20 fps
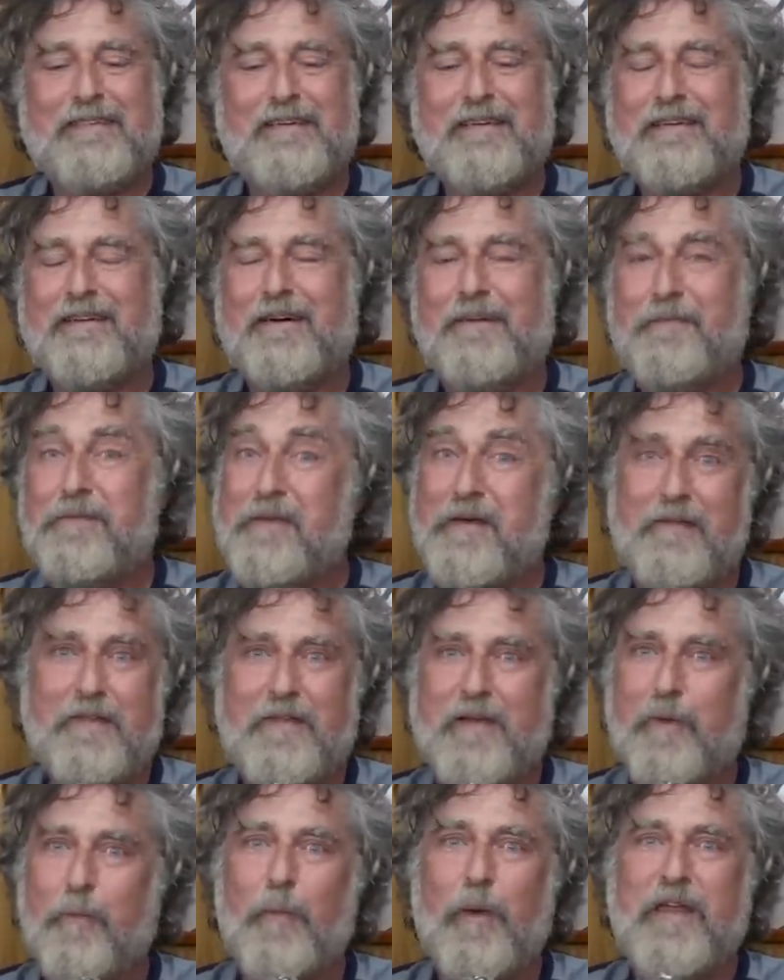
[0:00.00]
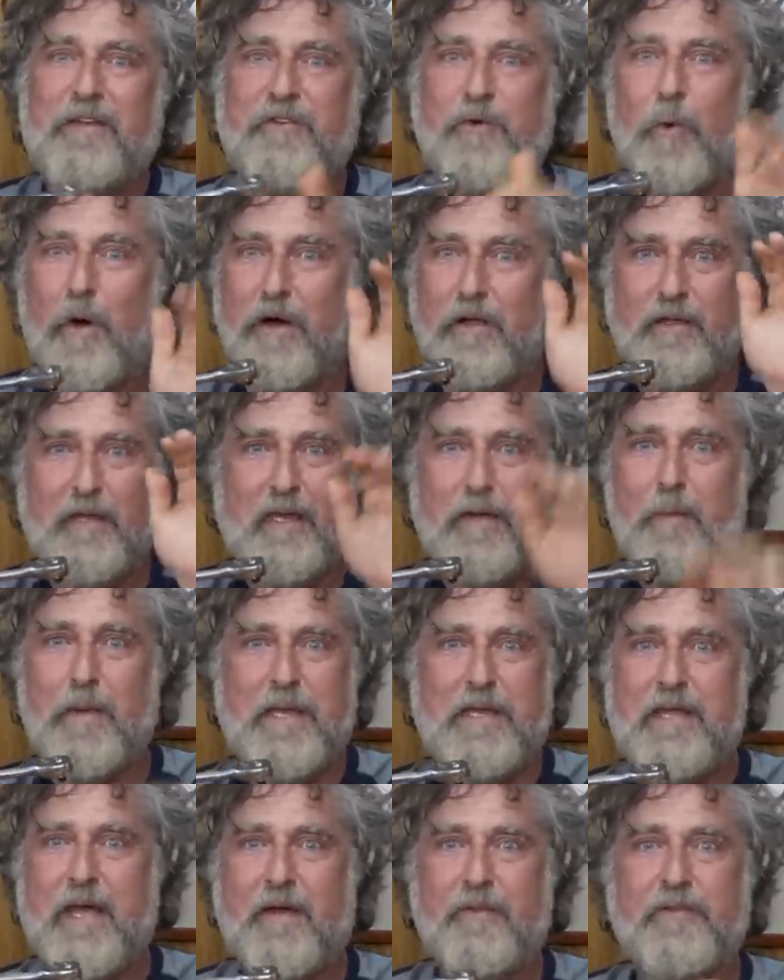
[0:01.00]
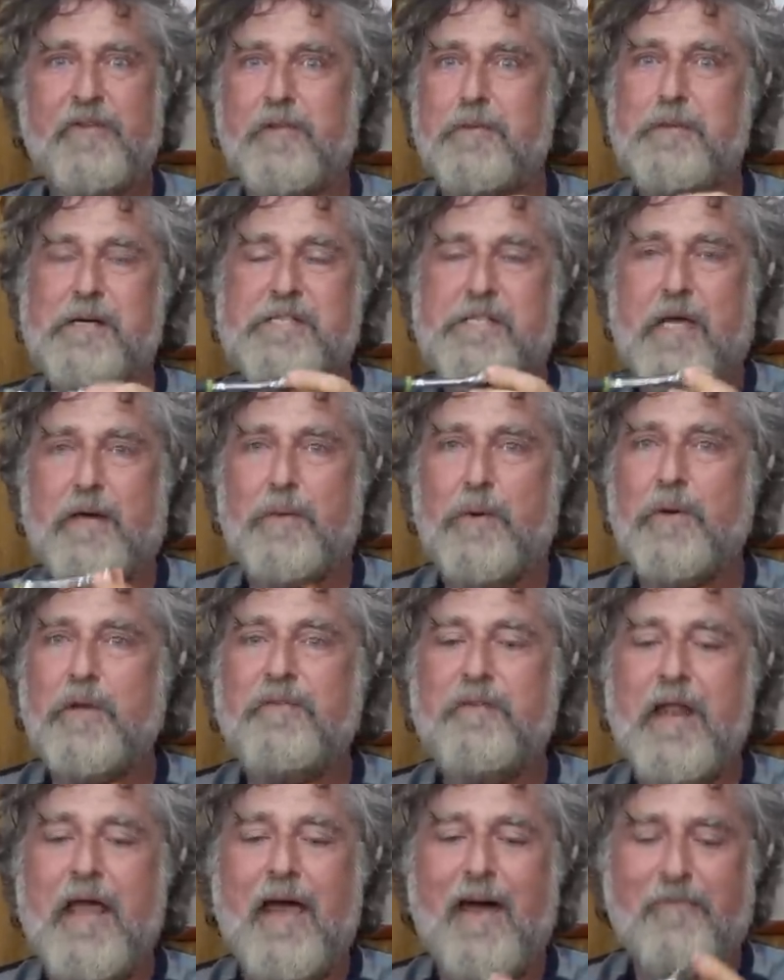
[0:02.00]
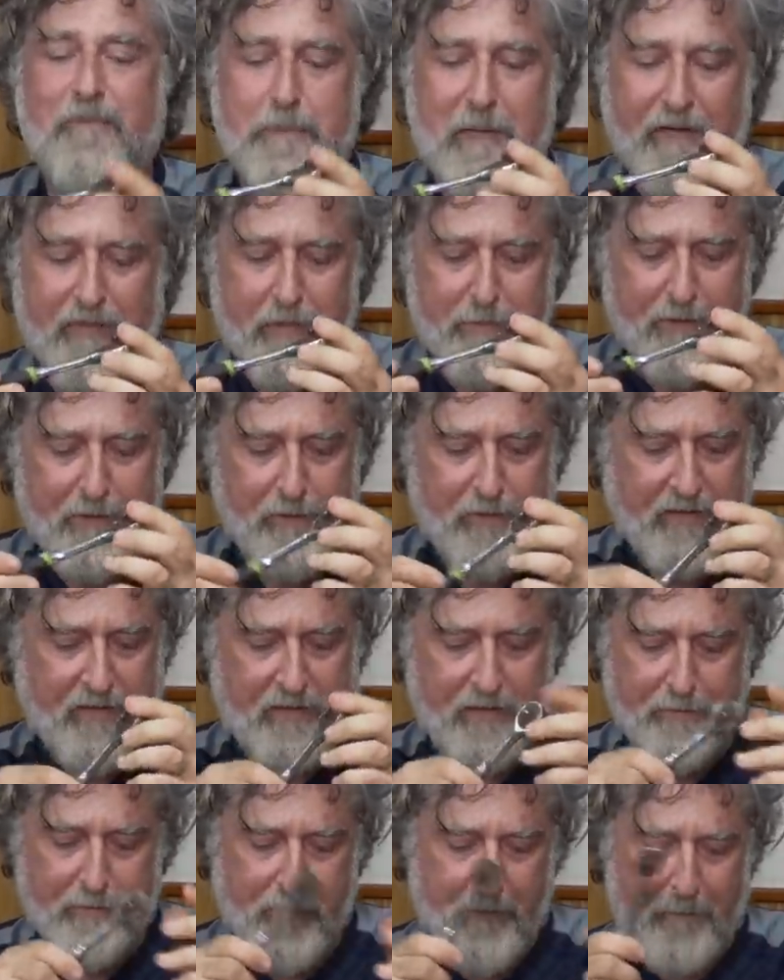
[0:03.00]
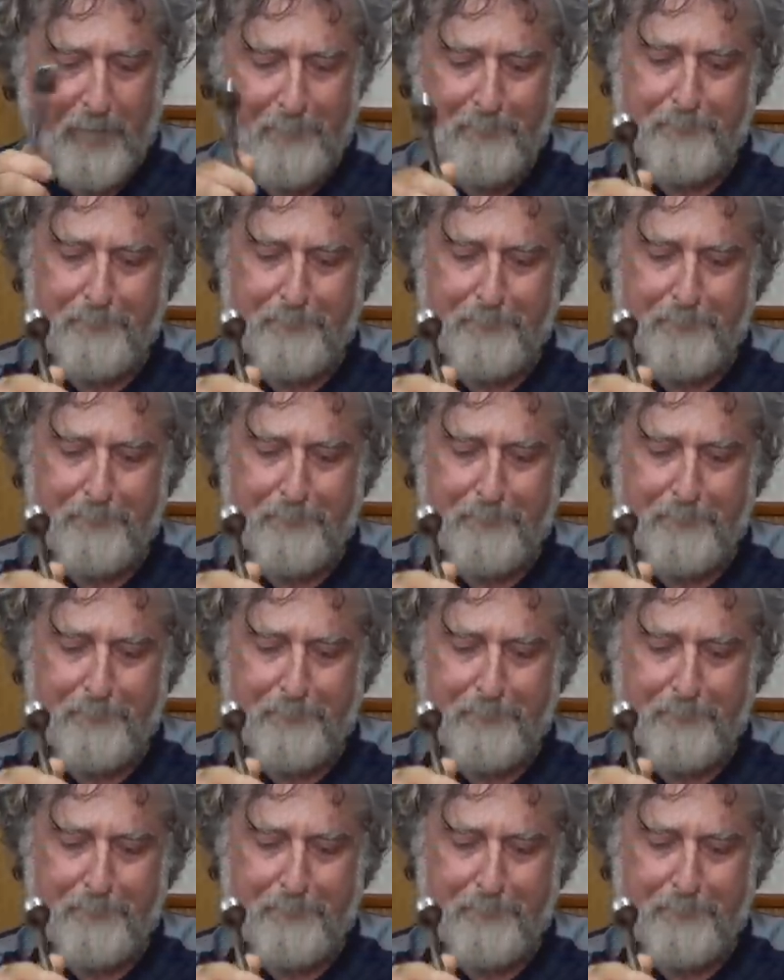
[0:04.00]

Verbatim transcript: uh, their wrench quality went down so much, I won't even have them on the boat anymore.